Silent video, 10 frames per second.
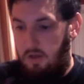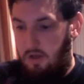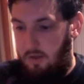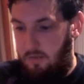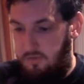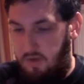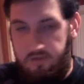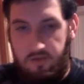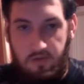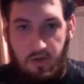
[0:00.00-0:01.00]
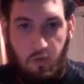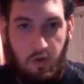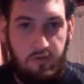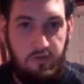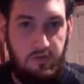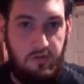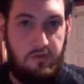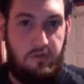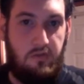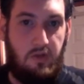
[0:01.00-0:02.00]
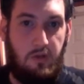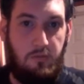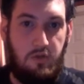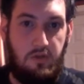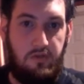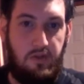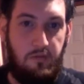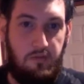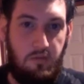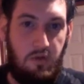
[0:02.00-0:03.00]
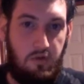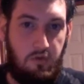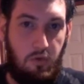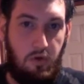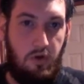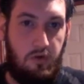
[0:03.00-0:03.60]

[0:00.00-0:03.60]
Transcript: If you guys have any questions, you can send them to me on Twitter.